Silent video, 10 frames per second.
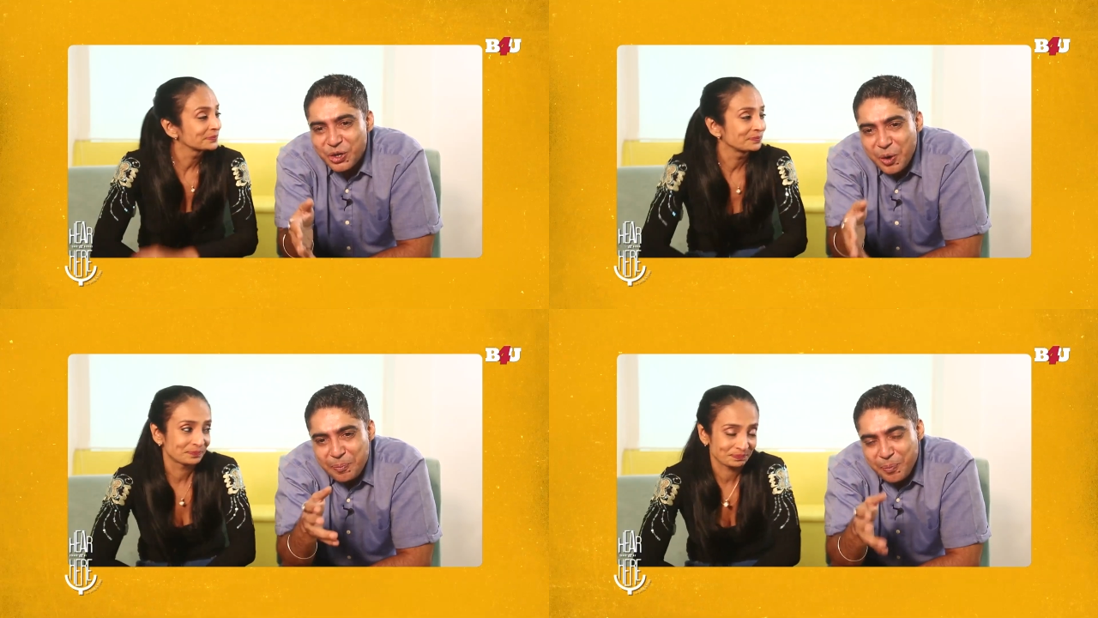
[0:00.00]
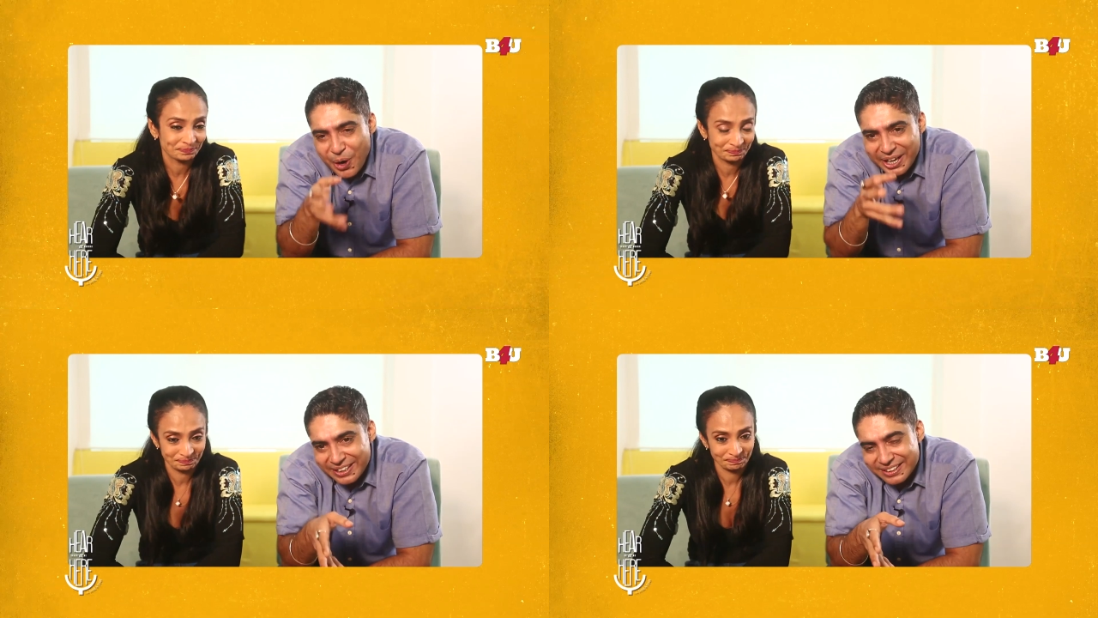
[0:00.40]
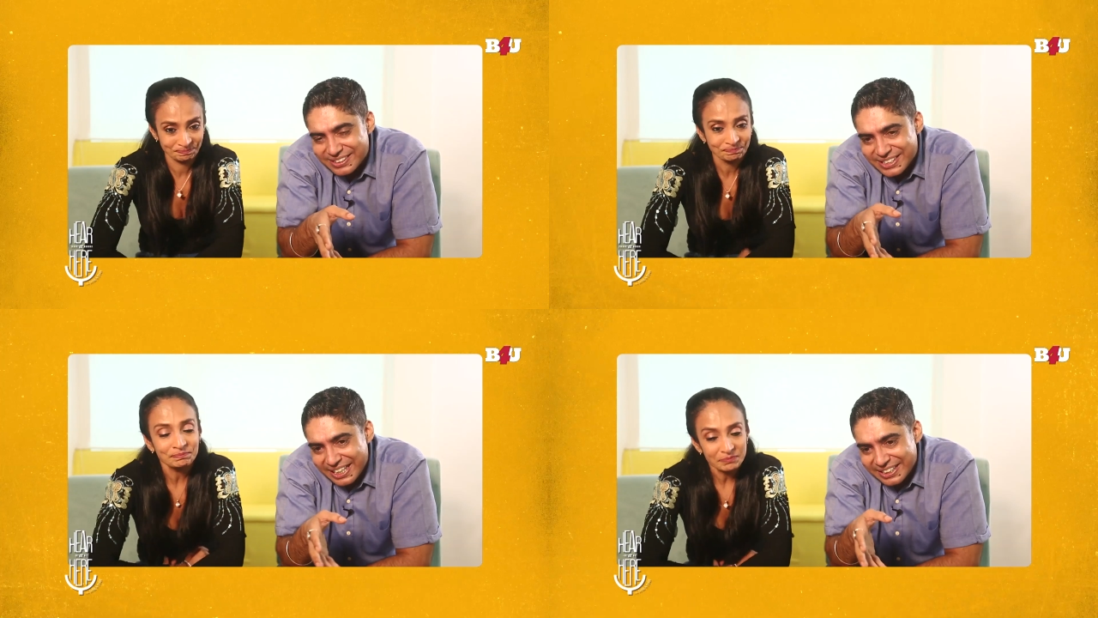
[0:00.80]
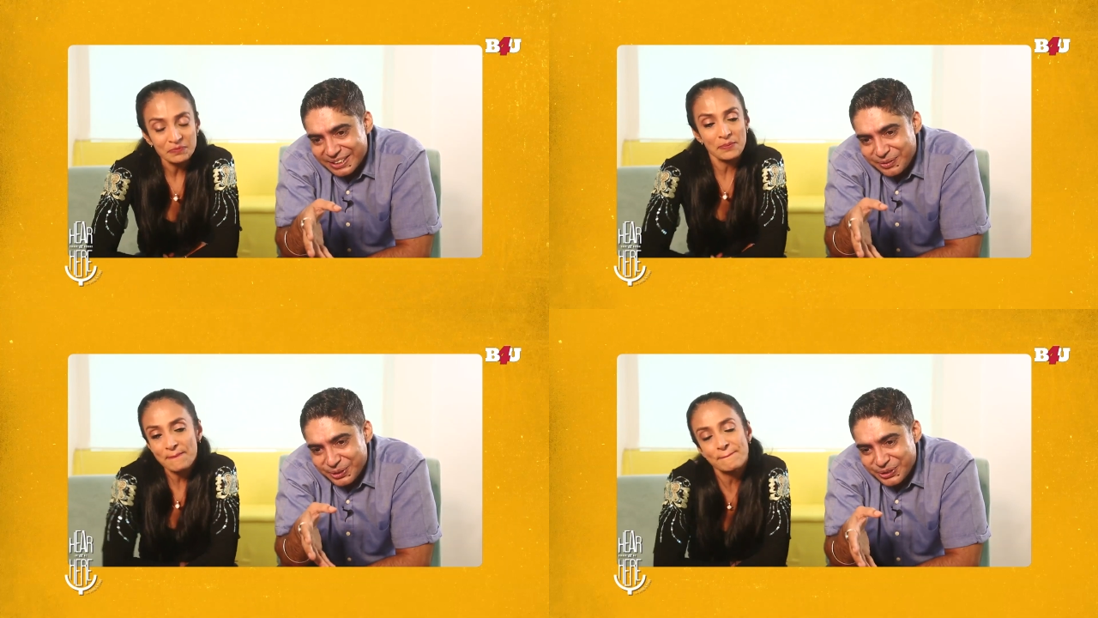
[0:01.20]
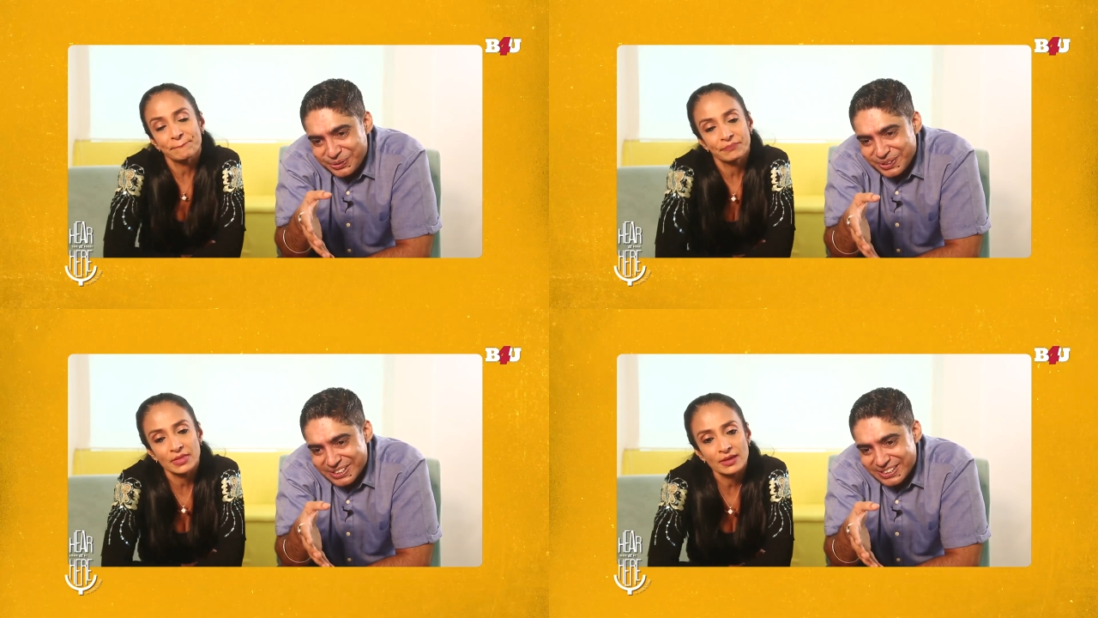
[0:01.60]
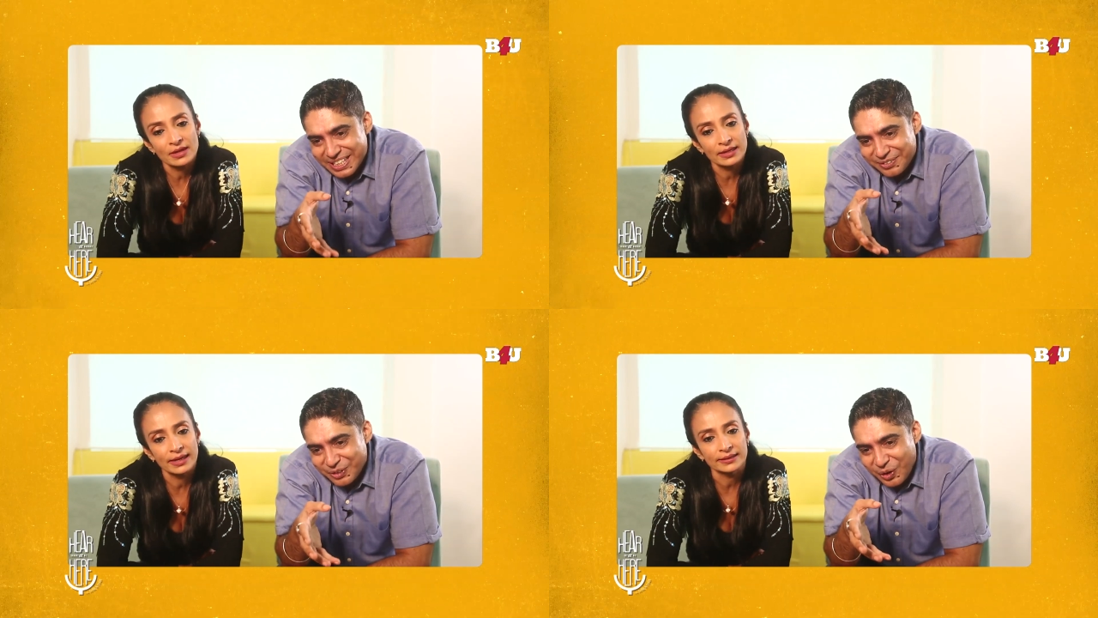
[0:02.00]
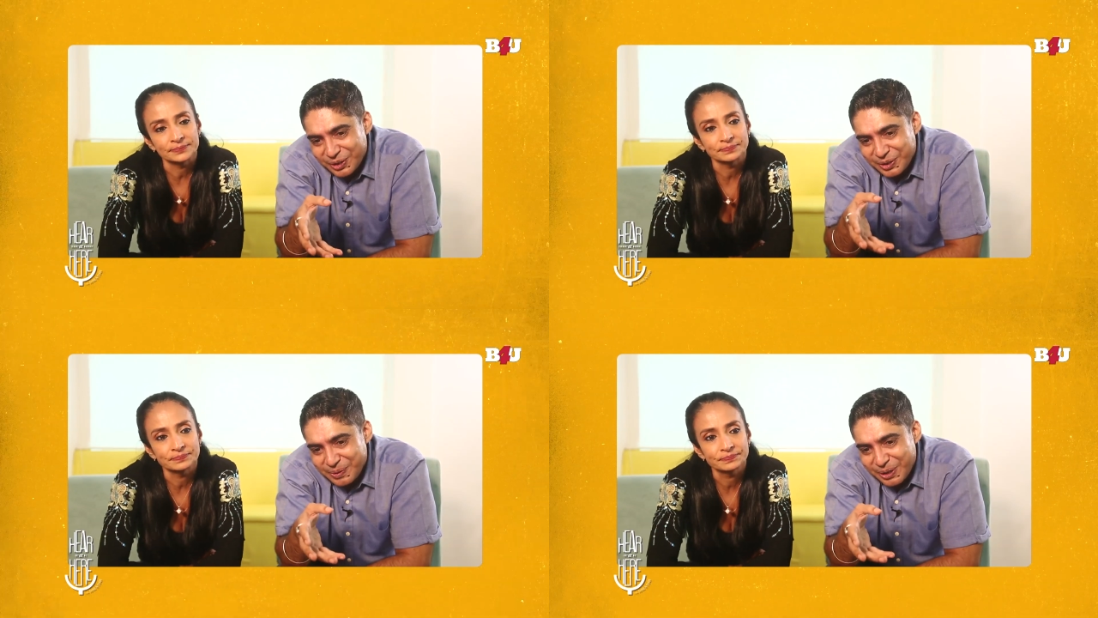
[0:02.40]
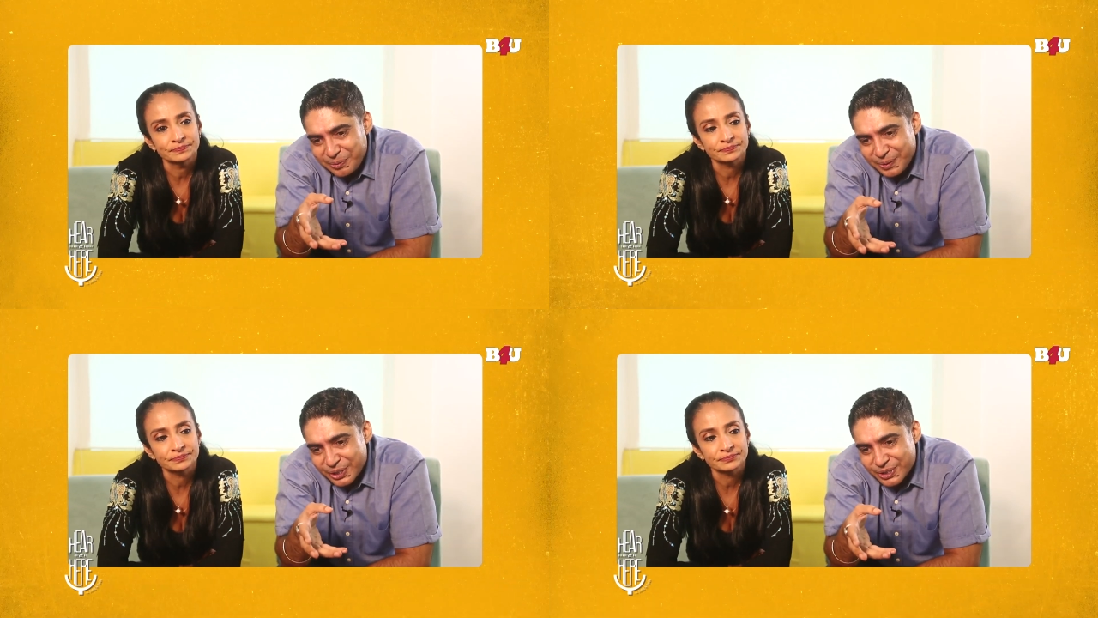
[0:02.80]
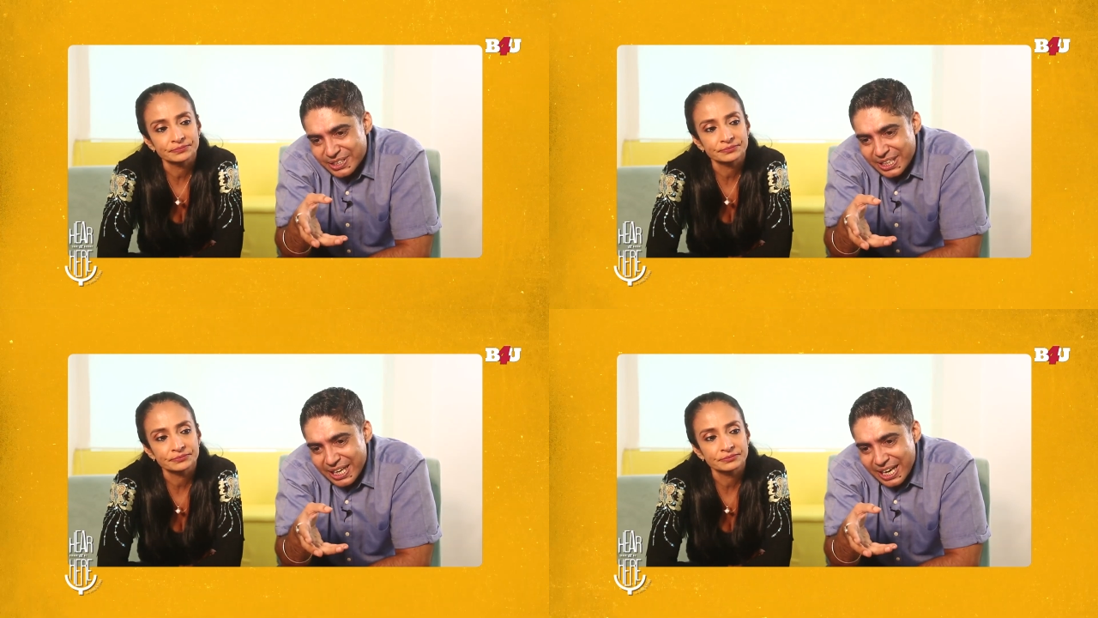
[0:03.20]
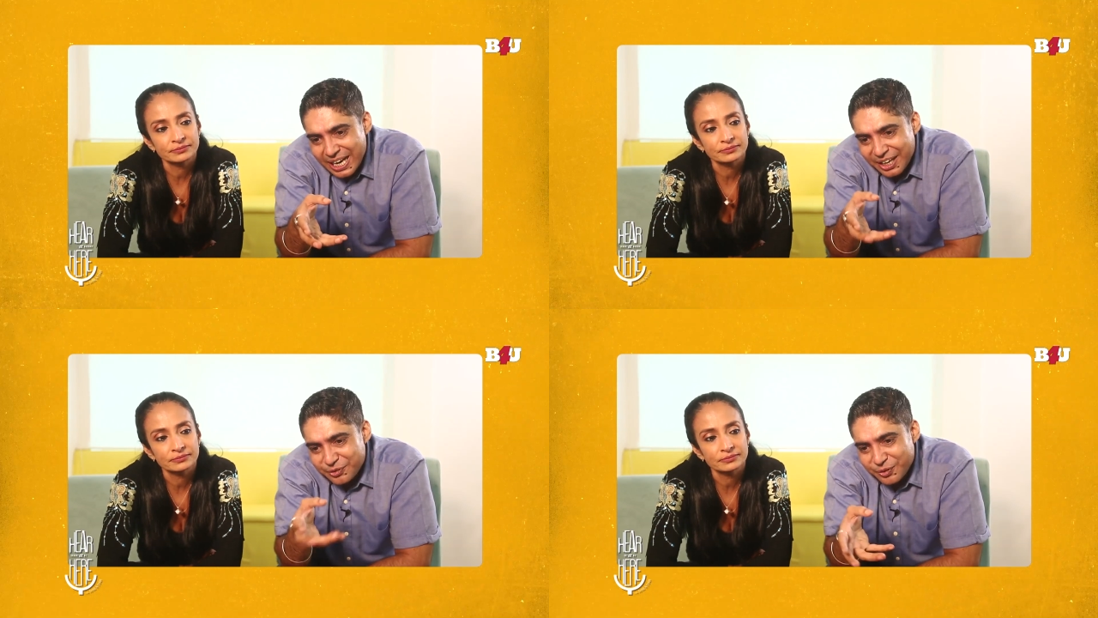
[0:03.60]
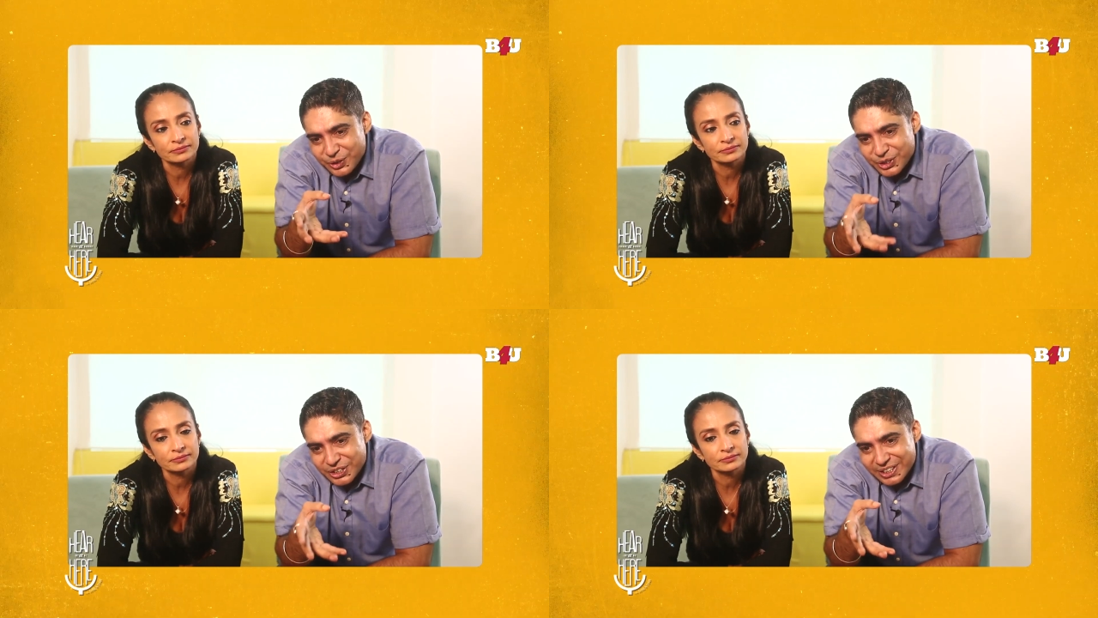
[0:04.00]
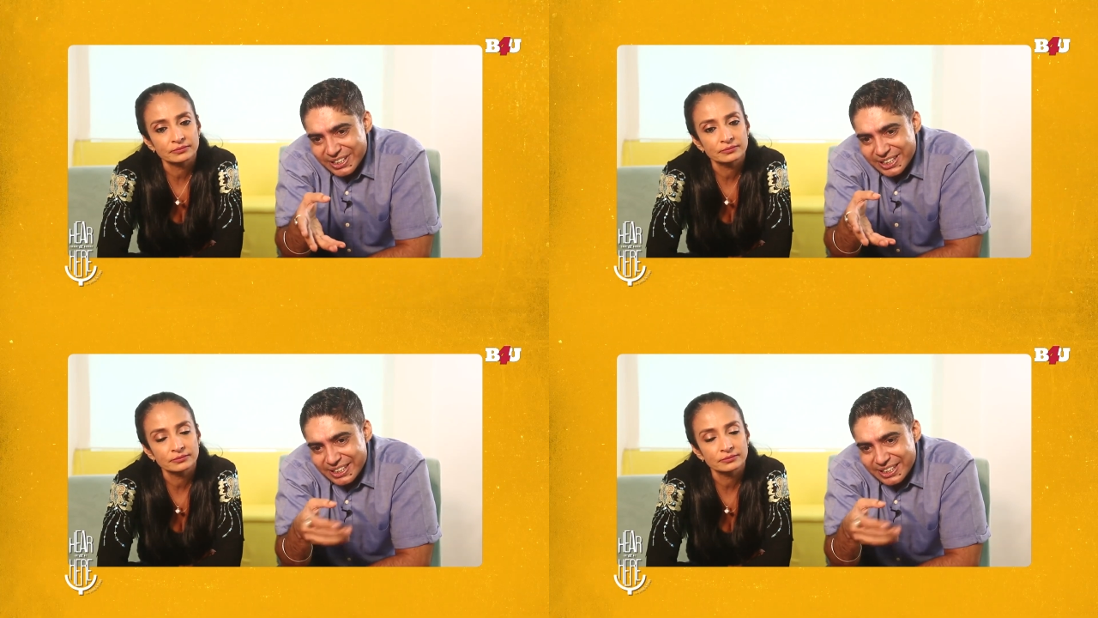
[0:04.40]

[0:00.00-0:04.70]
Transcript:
Speaker 1: so poignant, Jackie, that what you just have talked about, because unfortunately, the